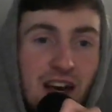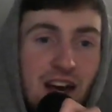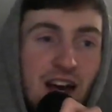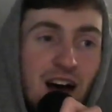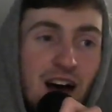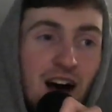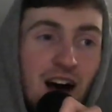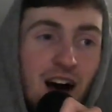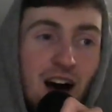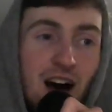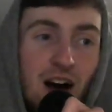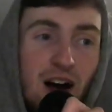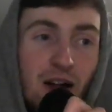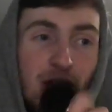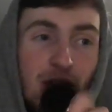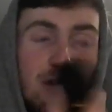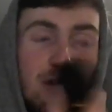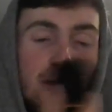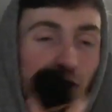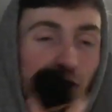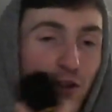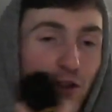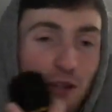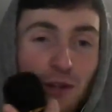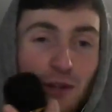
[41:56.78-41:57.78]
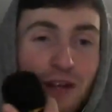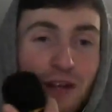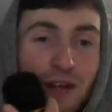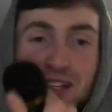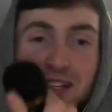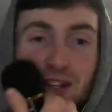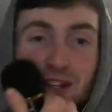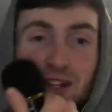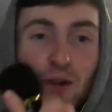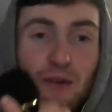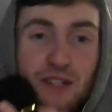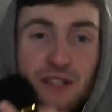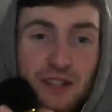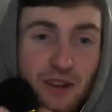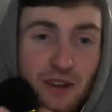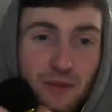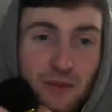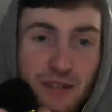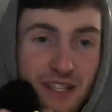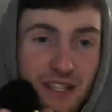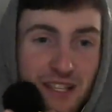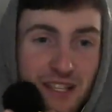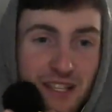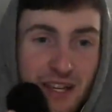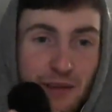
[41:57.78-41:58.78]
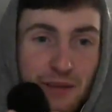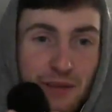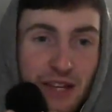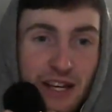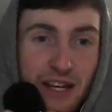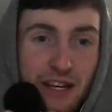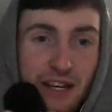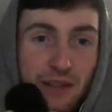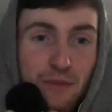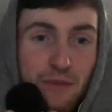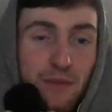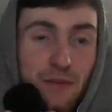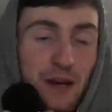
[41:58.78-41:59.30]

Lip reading: The free throw line's always going to be the same length.